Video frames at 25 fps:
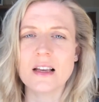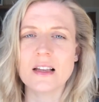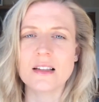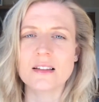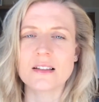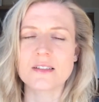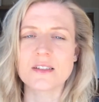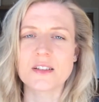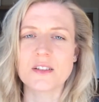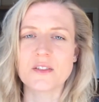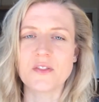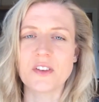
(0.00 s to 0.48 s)

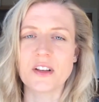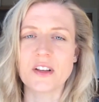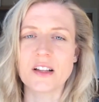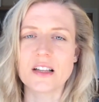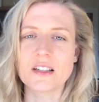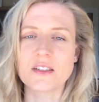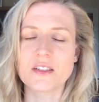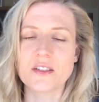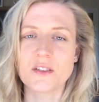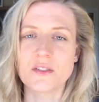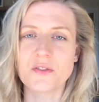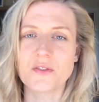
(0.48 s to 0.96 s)
Does it feel
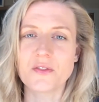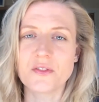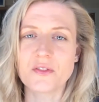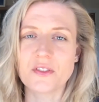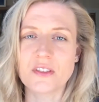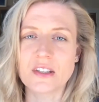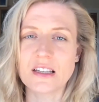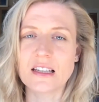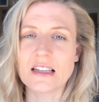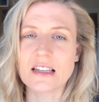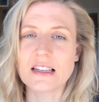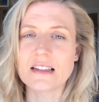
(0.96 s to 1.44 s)
as if
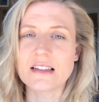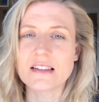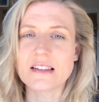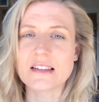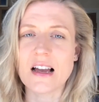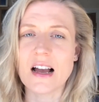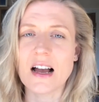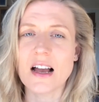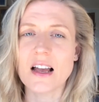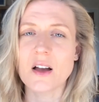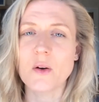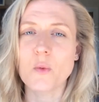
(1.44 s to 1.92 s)
the
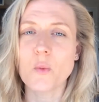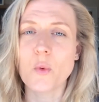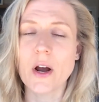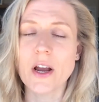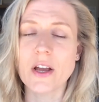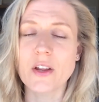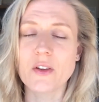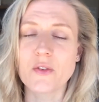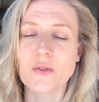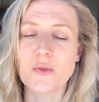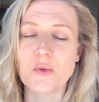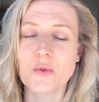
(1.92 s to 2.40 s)
entire
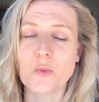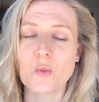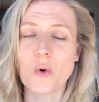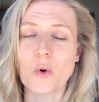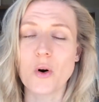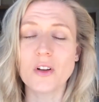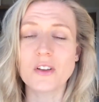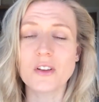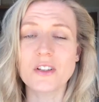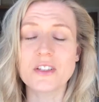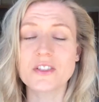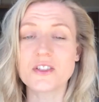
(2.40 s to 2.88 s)
weight of the
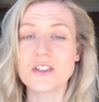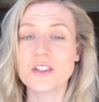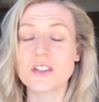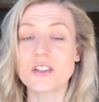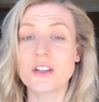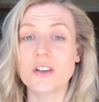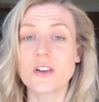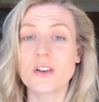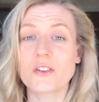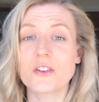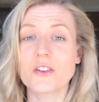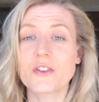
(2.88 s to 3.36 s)
world is
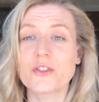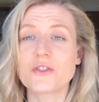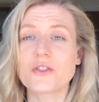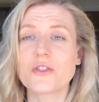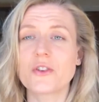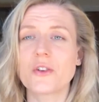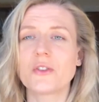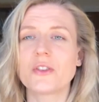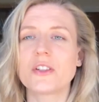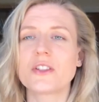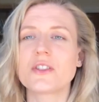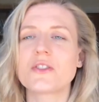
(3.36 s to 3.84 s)
sitting on your
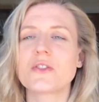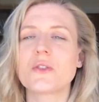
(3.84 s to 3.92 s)
shoulders?